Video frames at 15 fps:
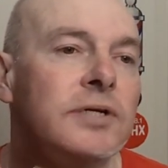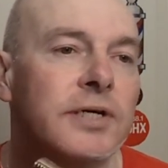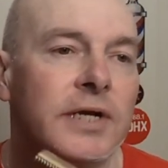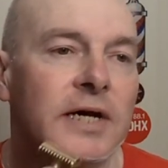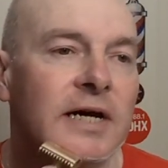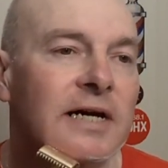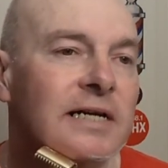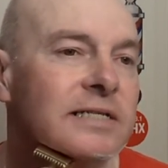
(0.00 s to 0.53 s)

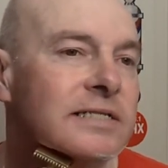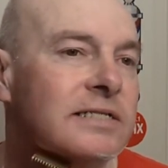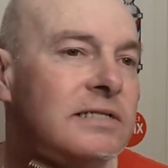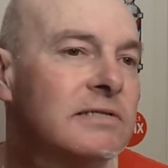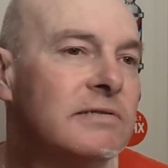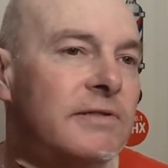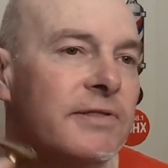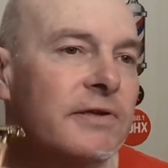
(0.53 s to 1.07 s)
But I
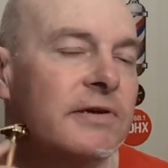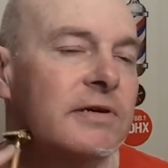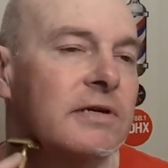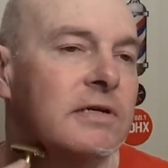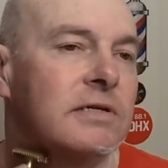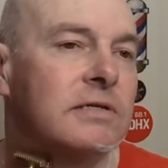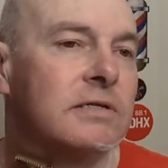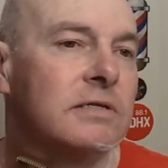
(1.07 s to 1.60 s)
still
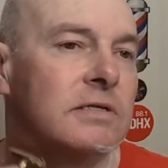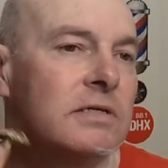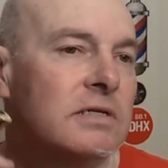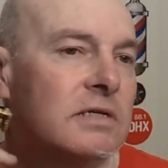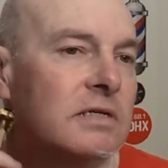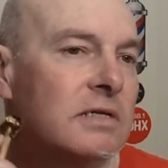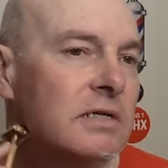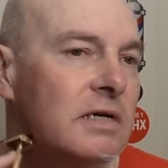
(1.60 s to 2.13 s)
think
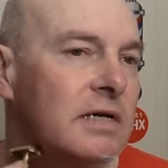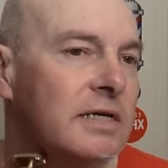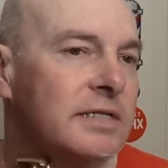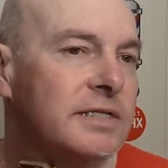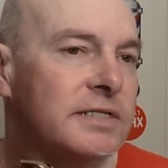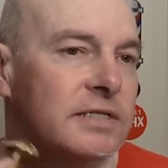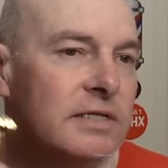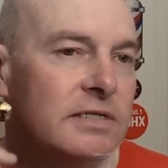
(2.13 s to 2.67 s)
I
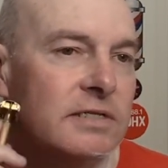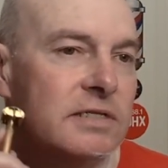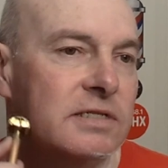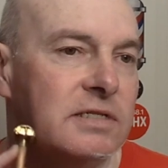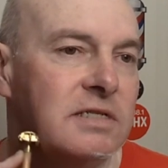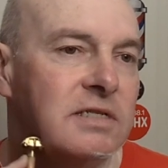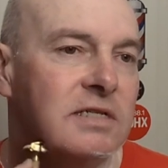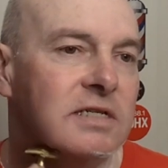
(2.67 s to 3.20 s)

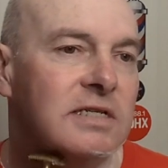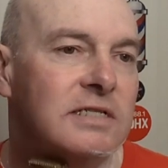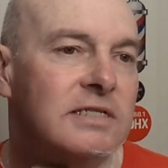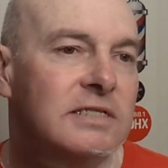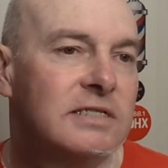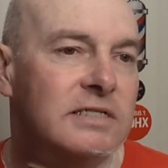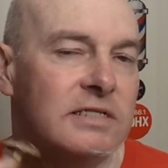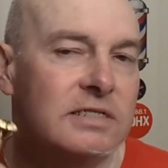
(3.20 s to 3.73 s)
sense
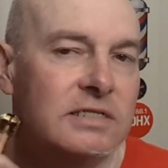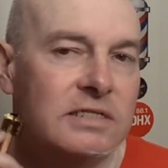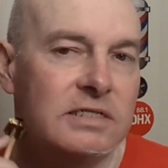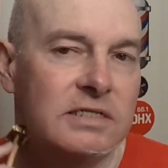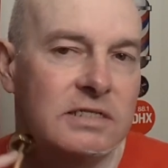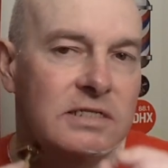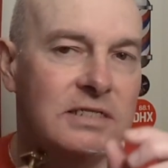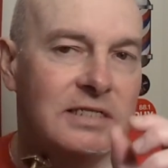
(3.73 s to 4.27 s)
a
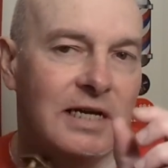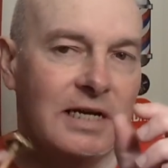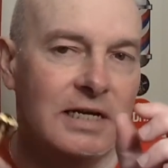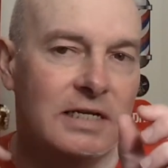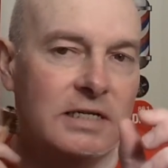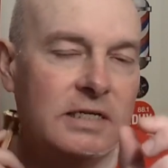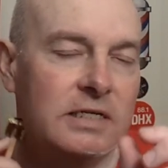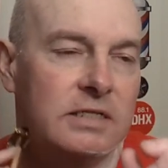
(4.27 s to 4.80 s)

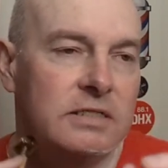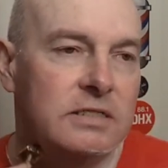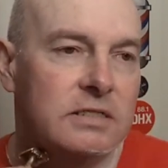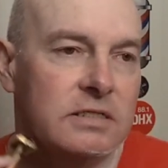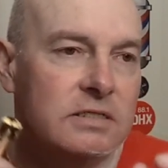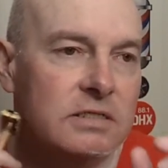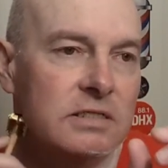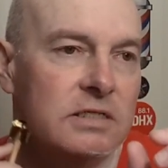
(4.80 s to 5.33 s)
tiny
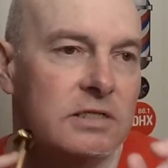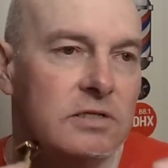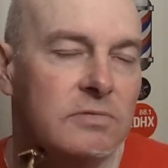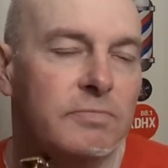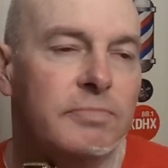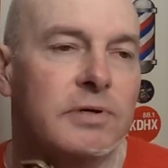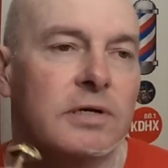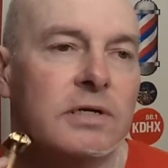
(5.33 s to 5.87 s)

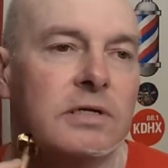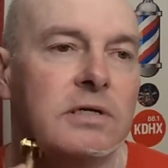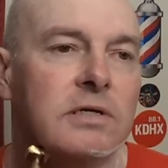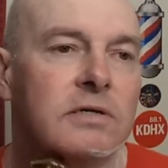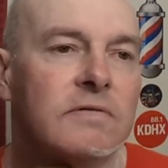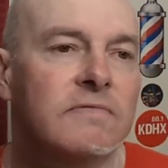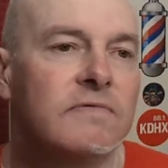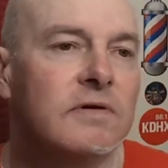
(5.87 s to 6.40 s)
little bit
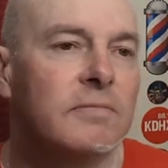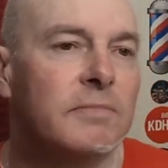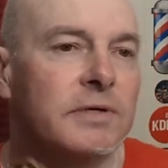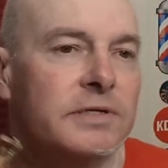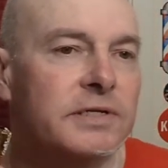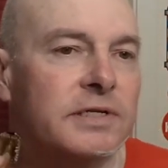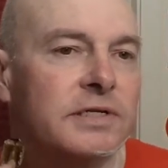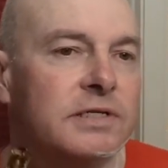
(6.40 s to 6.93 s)
of a
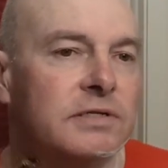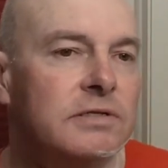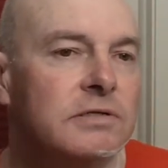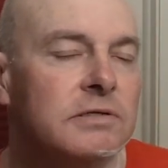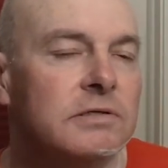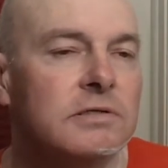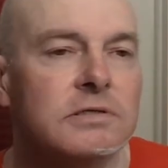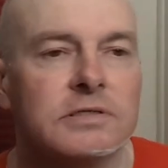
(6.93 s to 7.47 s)

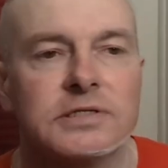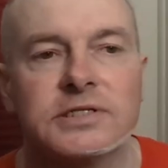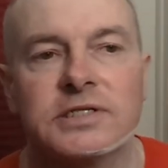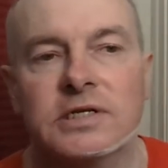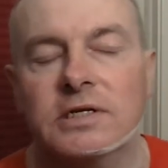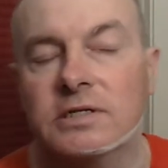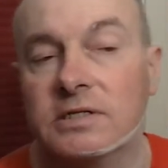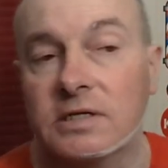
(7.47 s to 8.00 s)
medicinal
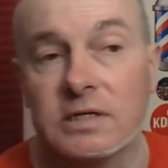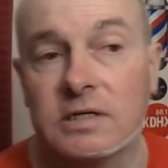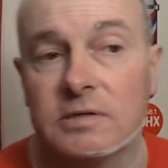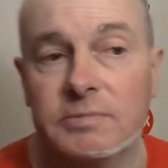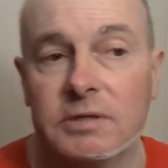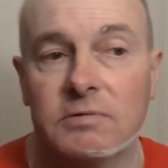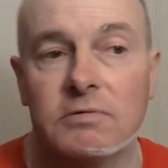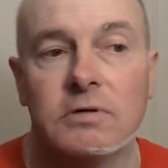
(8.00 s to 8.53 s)
scent. I
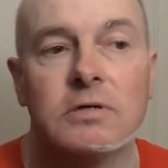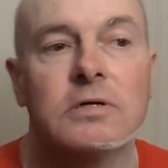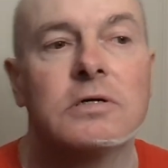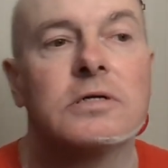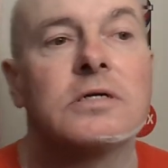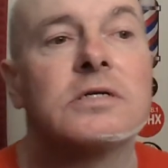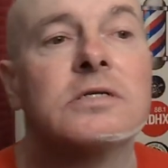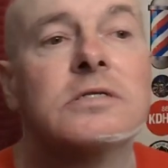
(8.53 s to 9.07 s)
could be
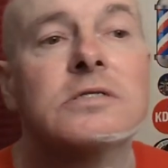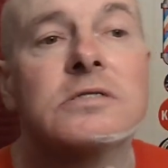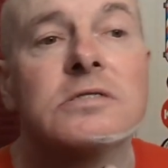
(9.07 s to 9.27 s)
wrong.